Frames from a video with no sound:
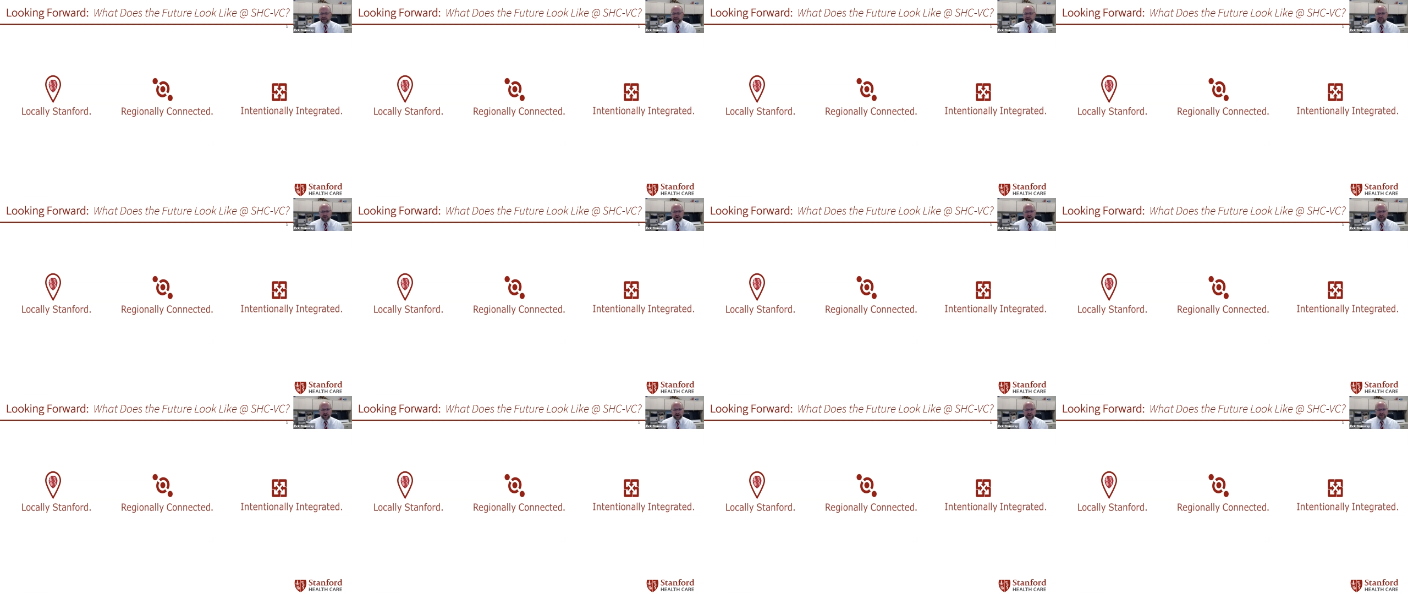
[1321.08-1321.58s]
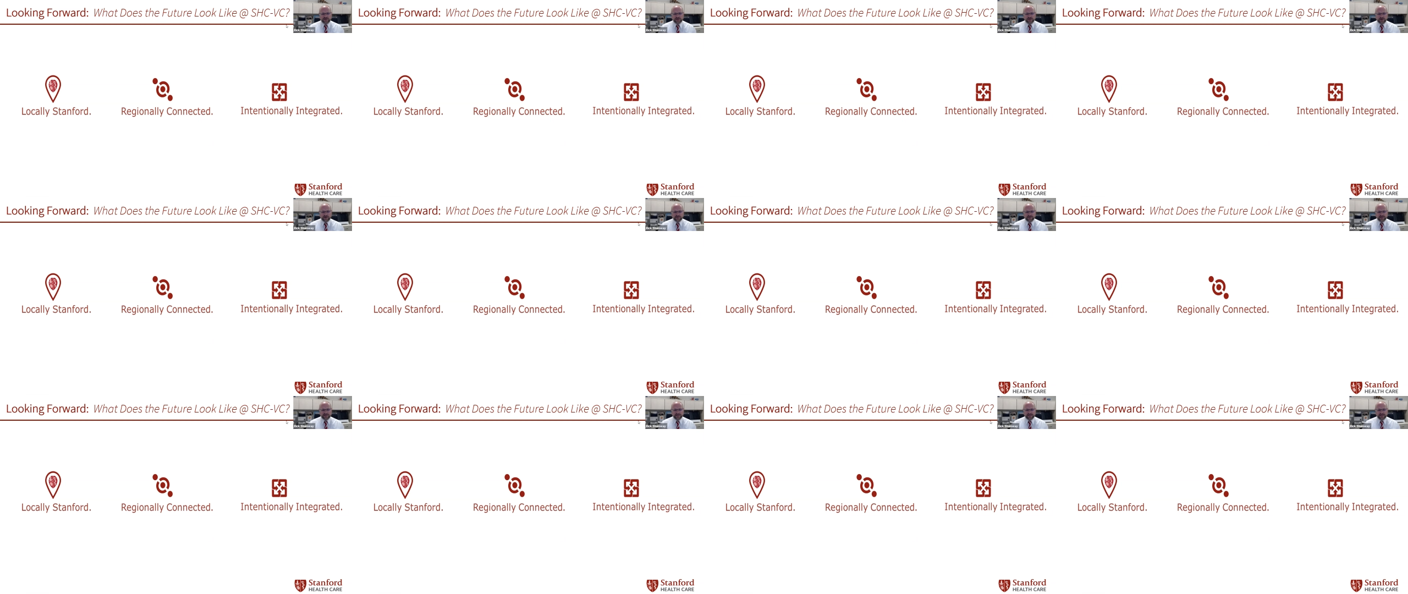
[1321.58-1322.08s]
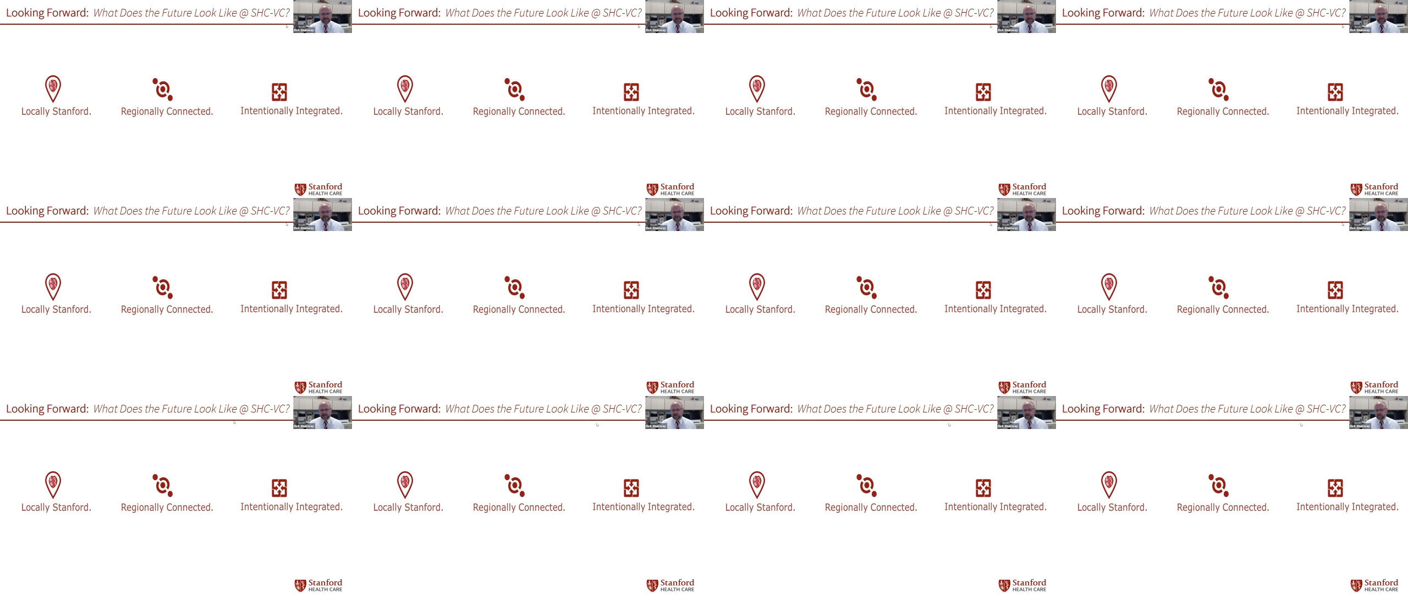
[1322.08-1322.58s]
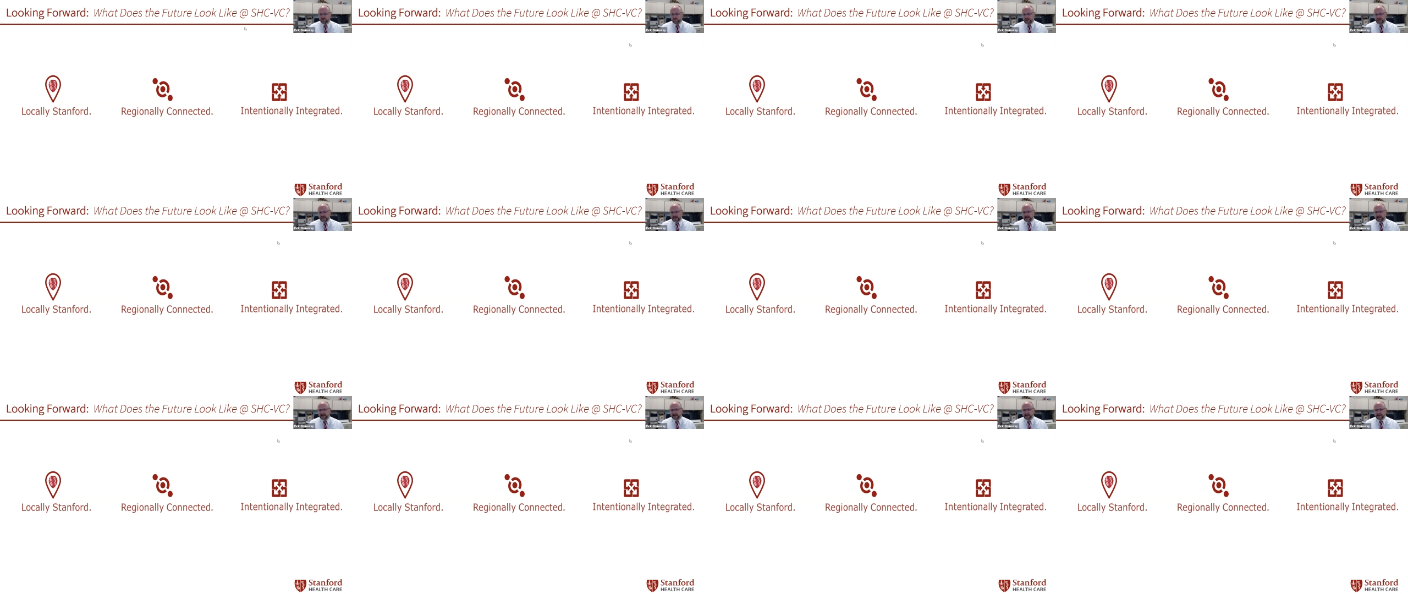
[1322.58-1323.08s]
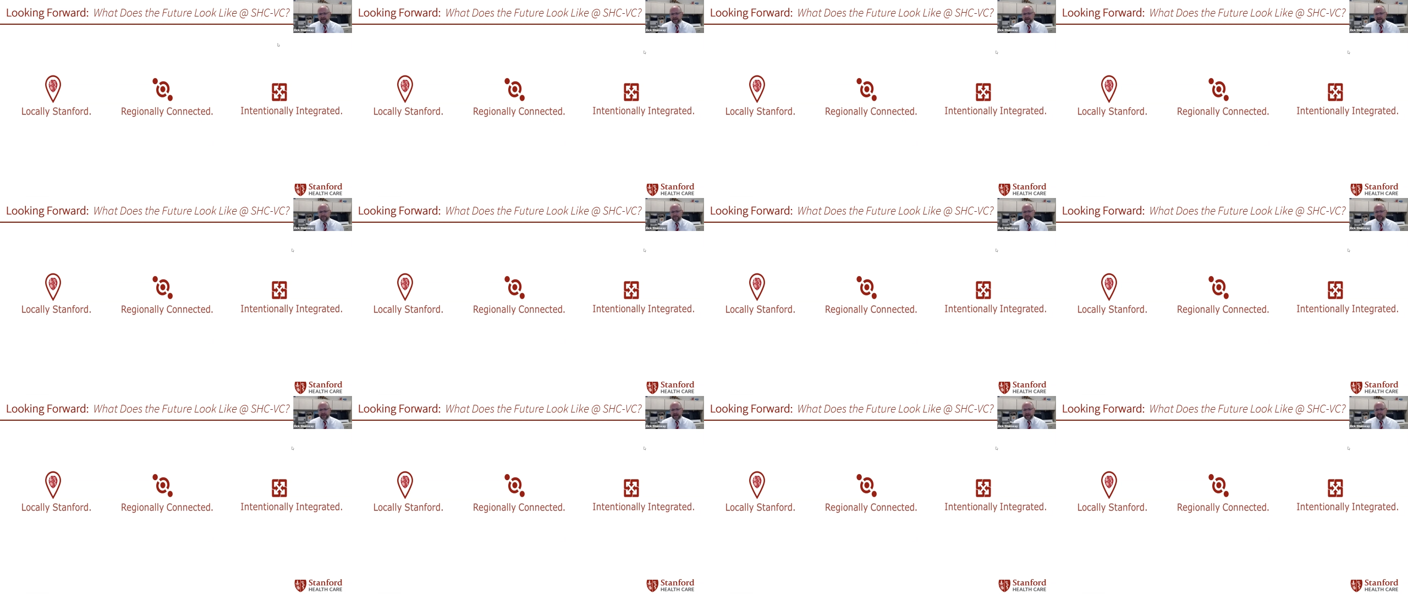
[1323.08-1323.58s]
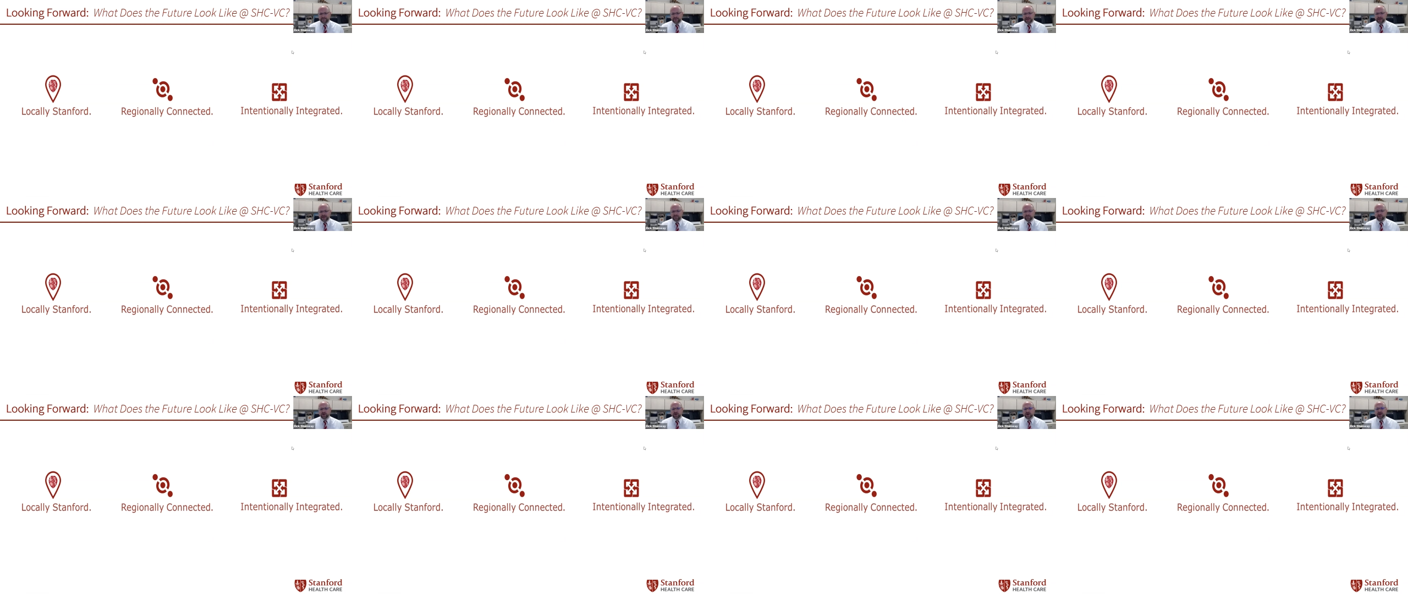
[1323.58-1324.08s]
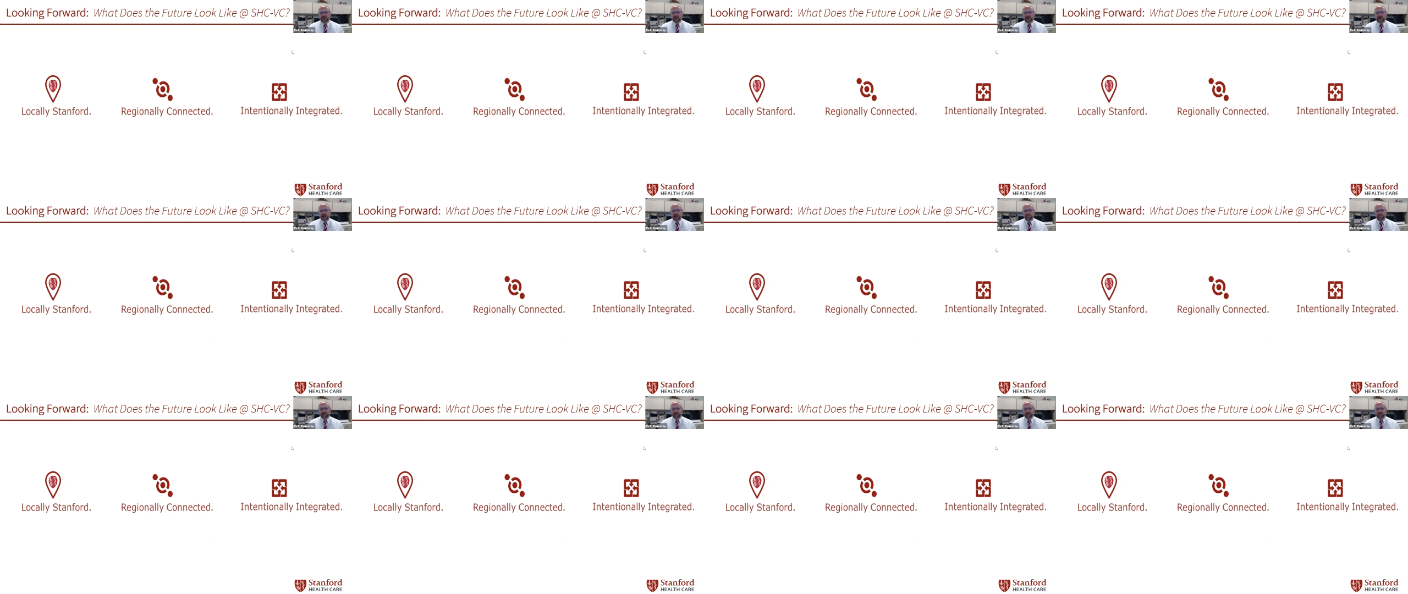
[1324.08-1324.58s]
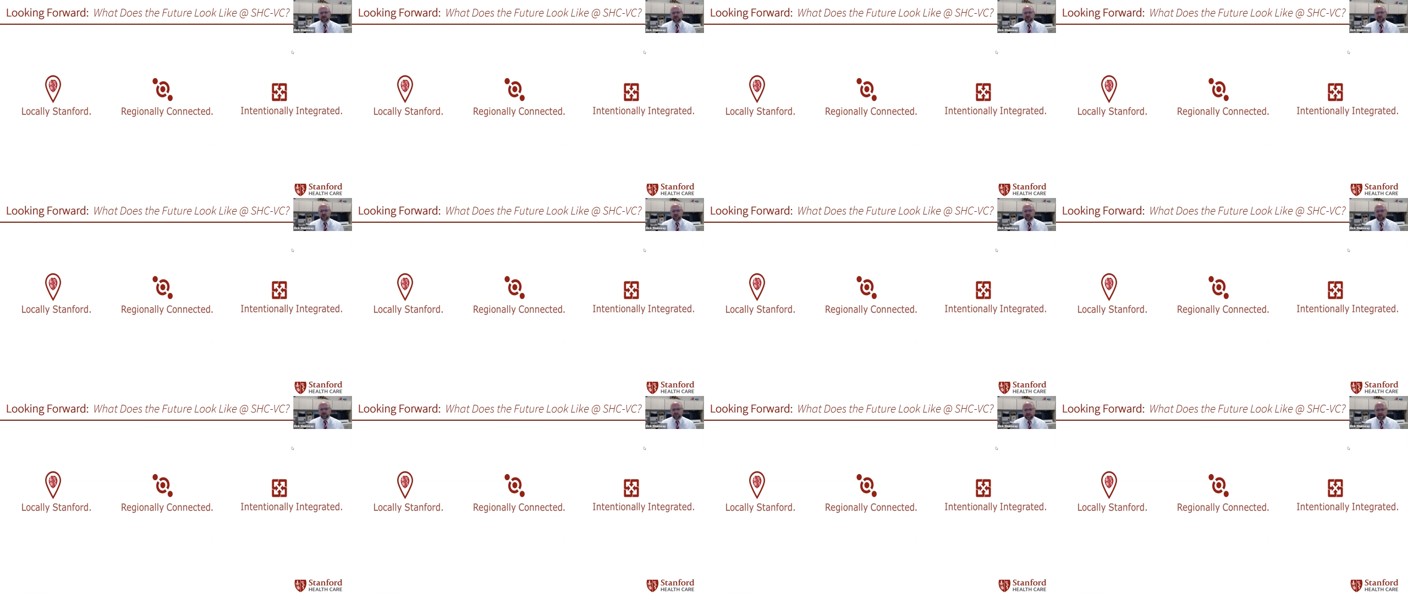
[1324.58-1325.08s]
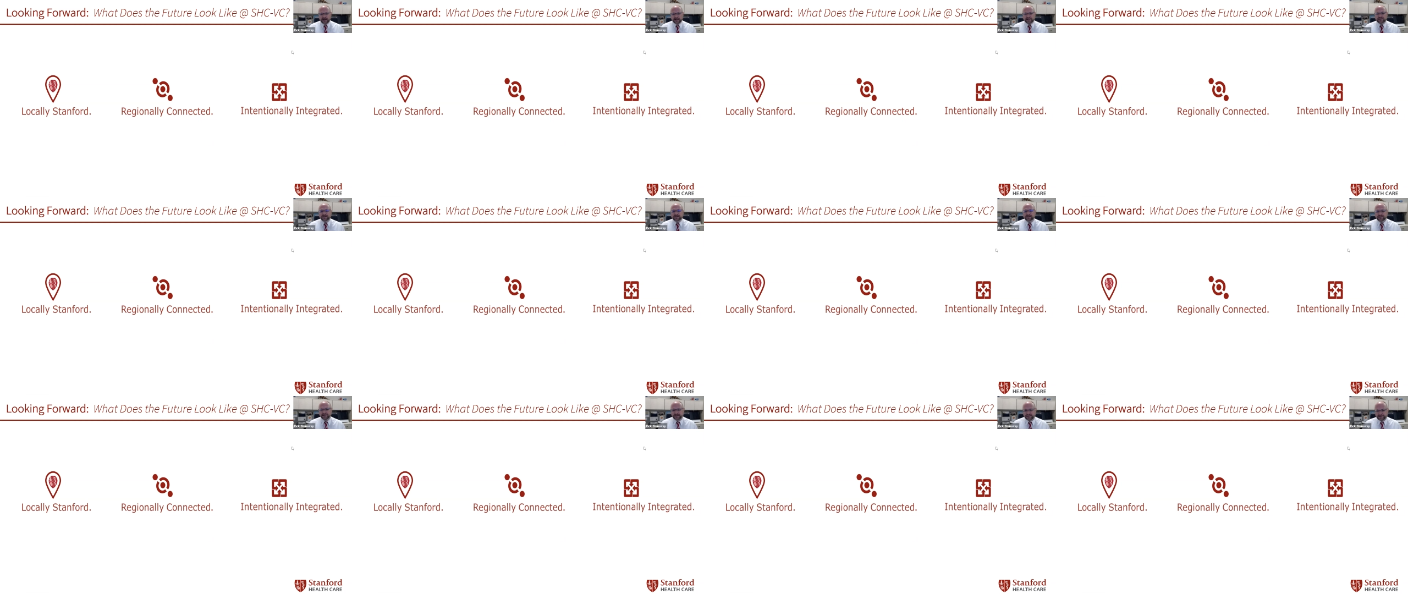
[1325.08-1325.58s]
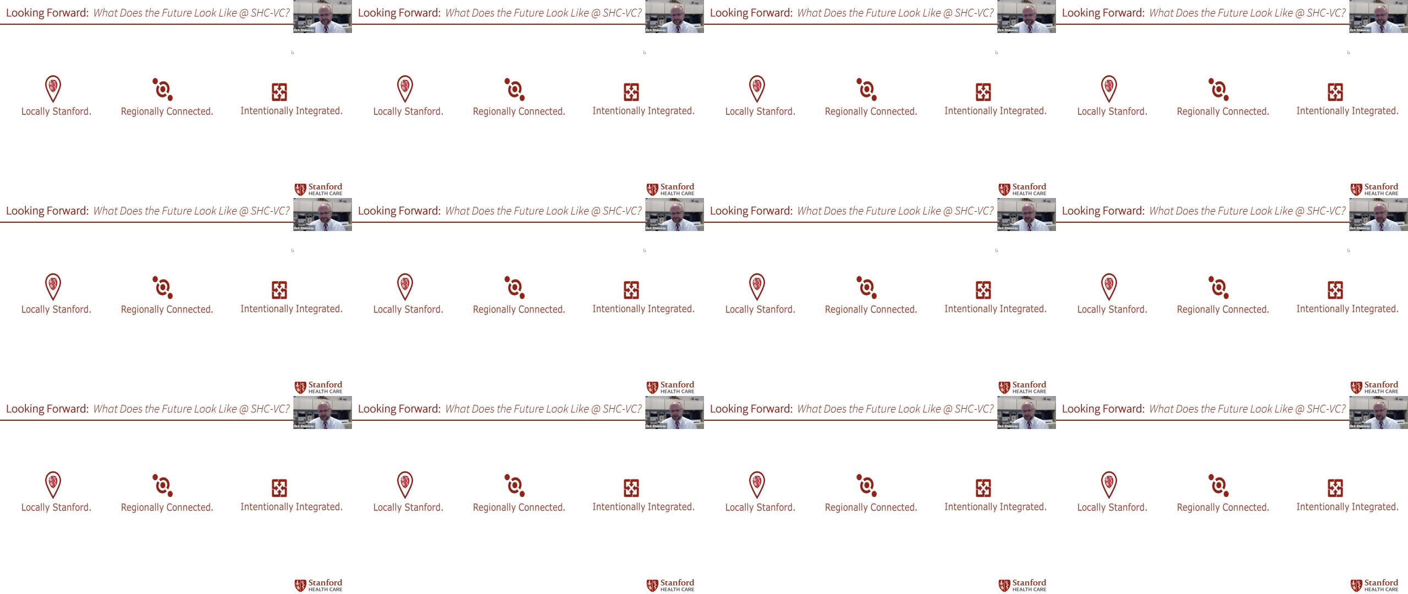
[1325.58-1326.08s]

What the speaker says: Nobody's mouth can be seen.